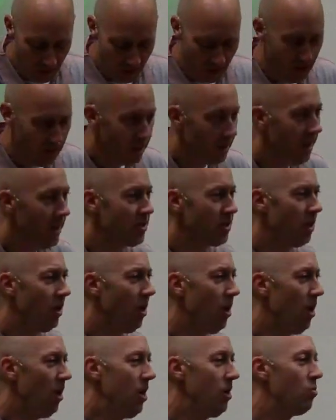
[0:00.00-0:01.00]
It's a
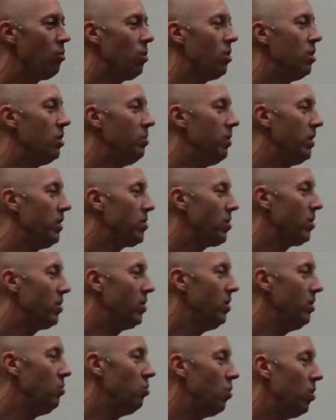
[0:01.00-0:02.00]
hard word, but it's a
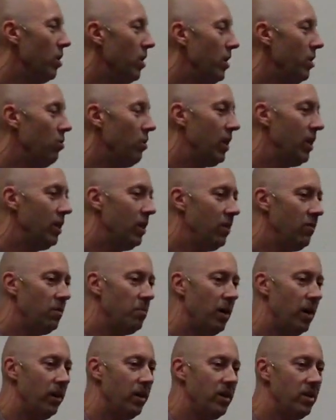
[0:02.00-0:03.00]
good word. And what I love
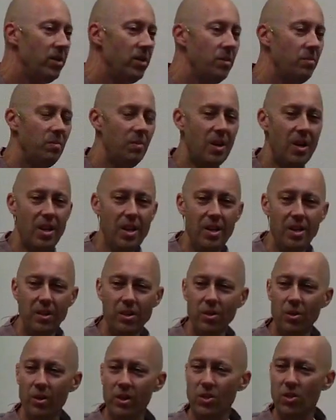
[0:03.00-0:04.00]
about it is,
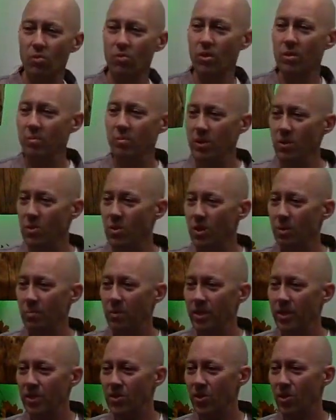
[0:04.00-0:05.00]
it's a rebuke, but
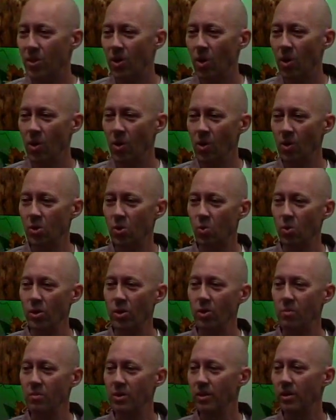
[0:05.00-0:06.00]
it's a call toward
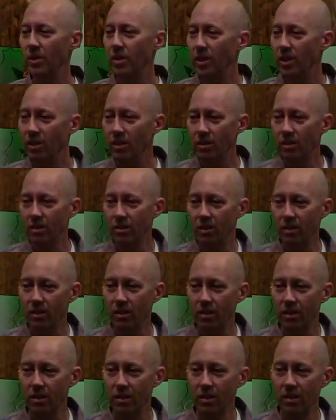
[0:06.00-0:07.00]
humility,
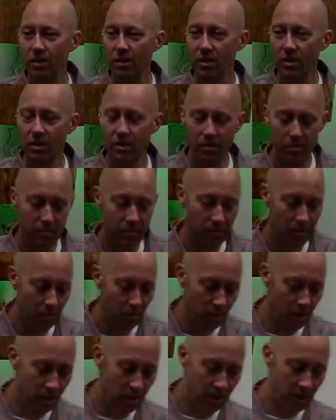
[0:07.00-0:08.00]

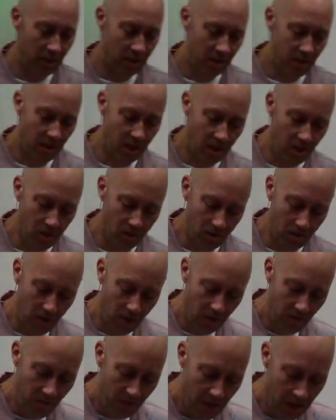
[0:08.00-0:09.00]
which is at the center of our
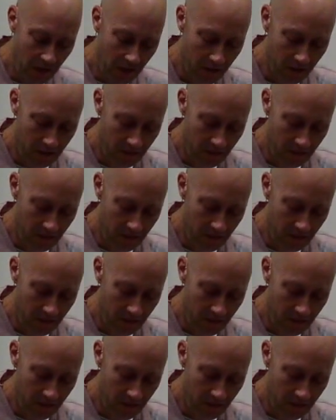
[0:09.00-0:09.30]
faith.